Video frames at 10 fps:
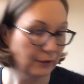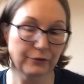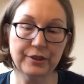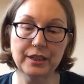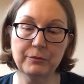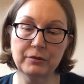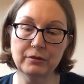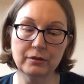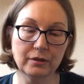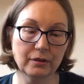
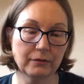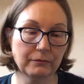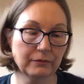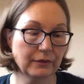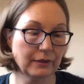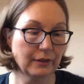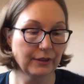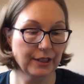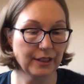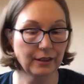similar
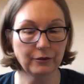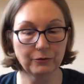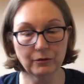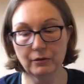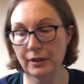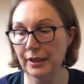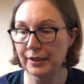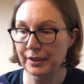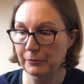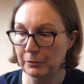sticker on
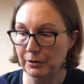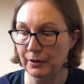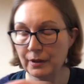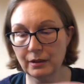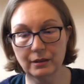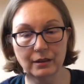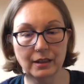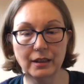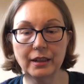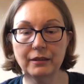this one that
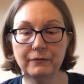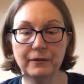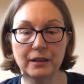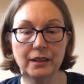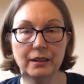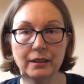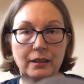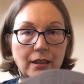I can find.